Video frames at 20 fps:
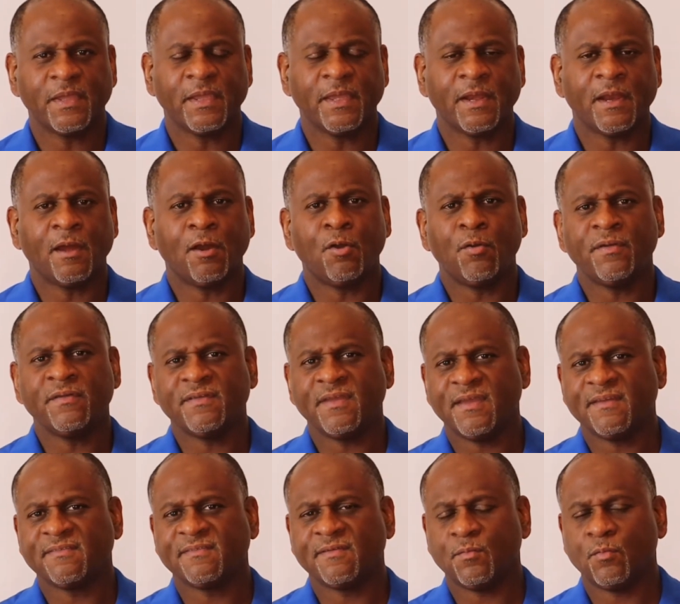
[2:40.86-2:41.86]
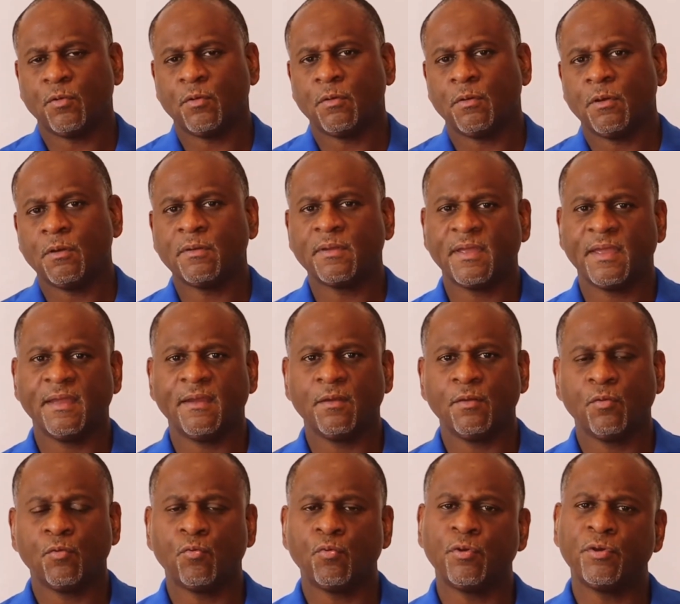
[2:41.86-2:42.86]
And I always ask them, well, okay,
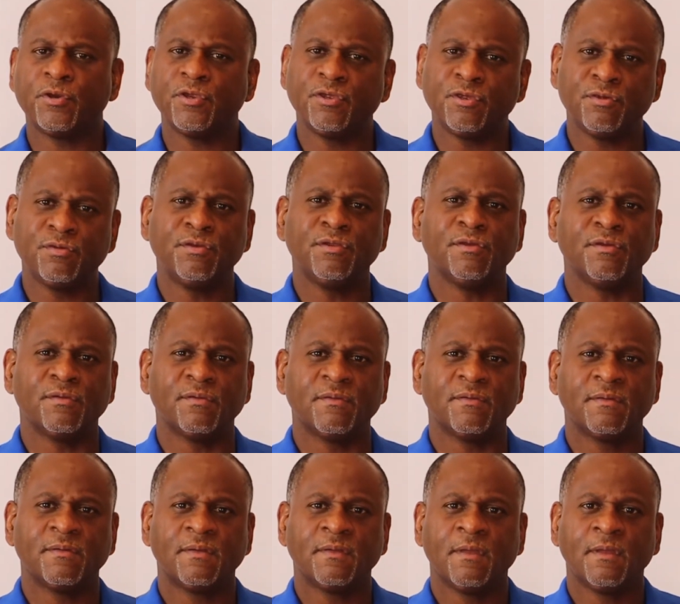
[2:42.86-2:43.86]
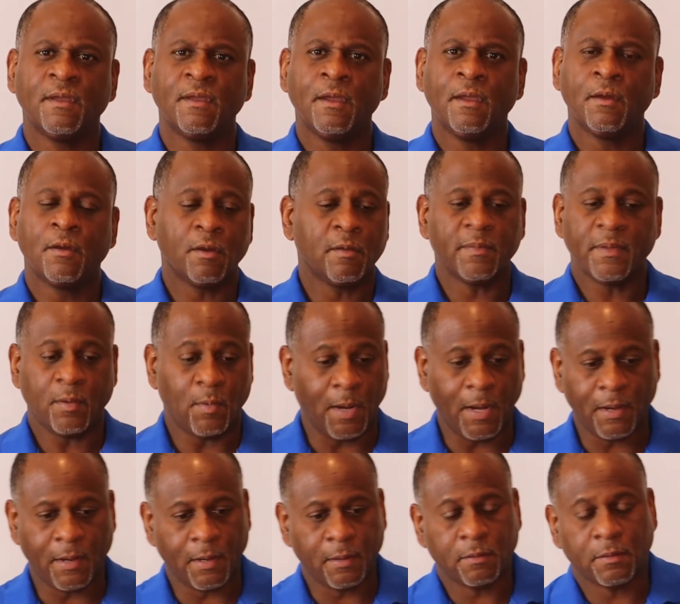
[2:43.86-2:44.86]
what do you do? And they'll be, well,
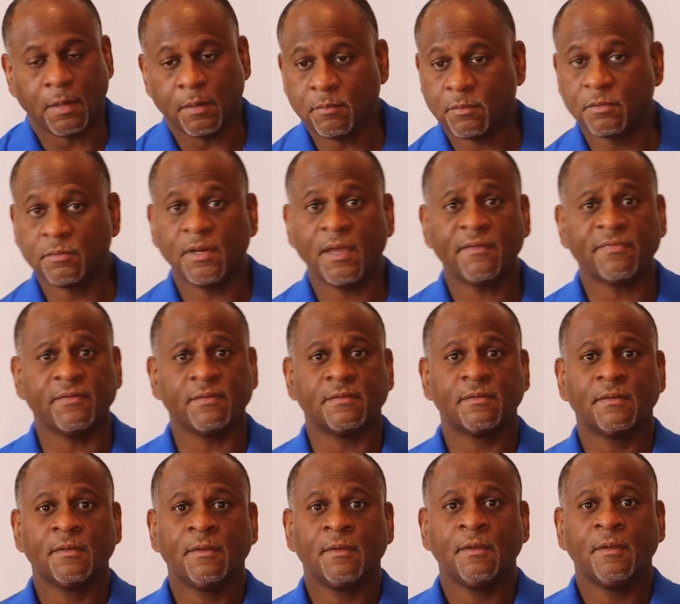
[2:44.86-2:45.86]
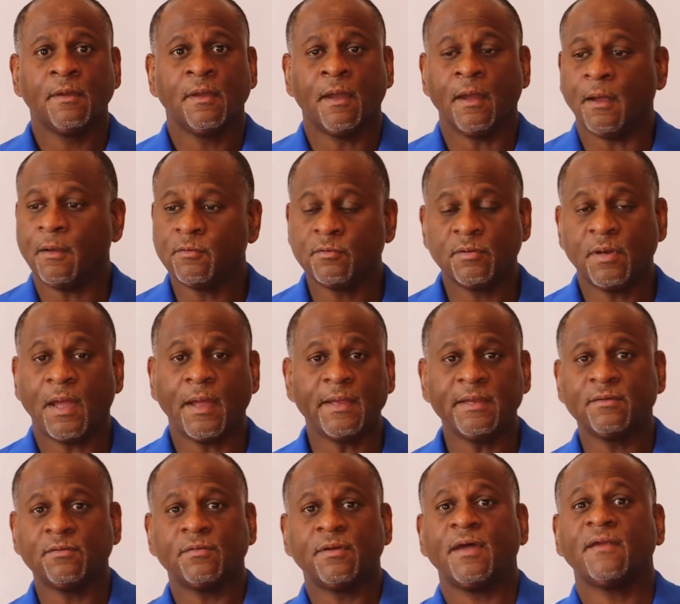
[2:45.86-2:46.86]
I don't, I don't do nothing. I don't do, I
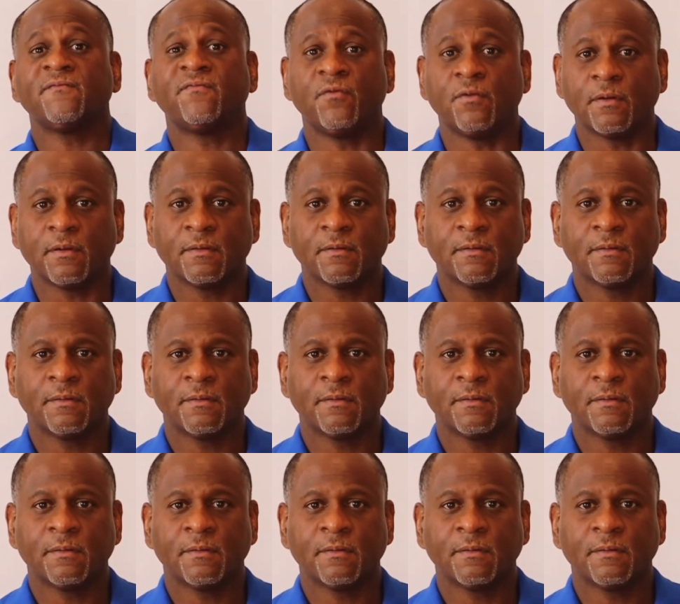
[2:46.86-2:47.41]
ain't doing nothing for her.